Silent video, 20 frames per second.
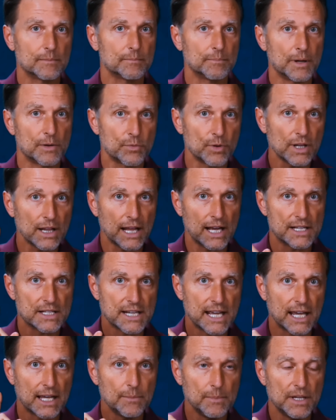But realize
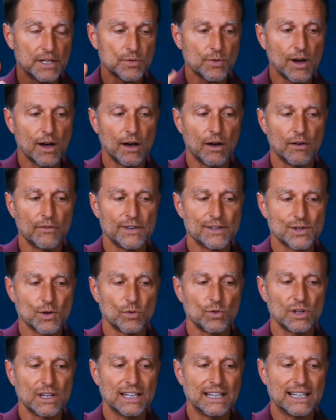taking B12 is
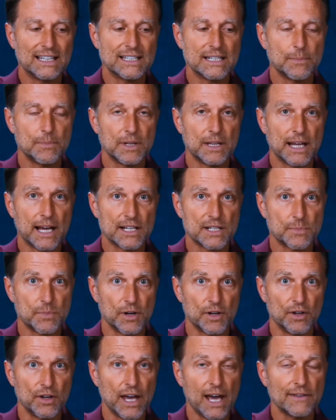only the tip of the
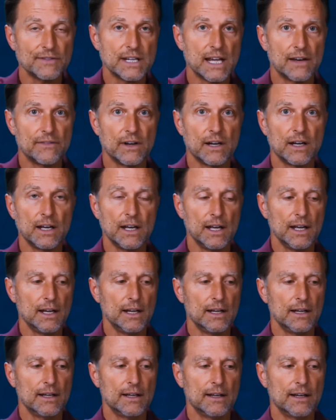iceberg. You have to have a,
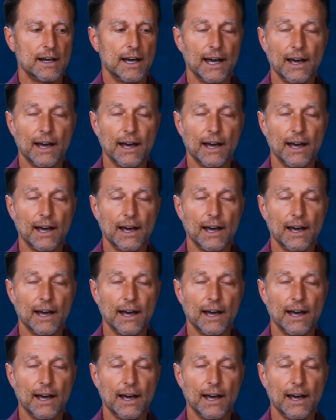a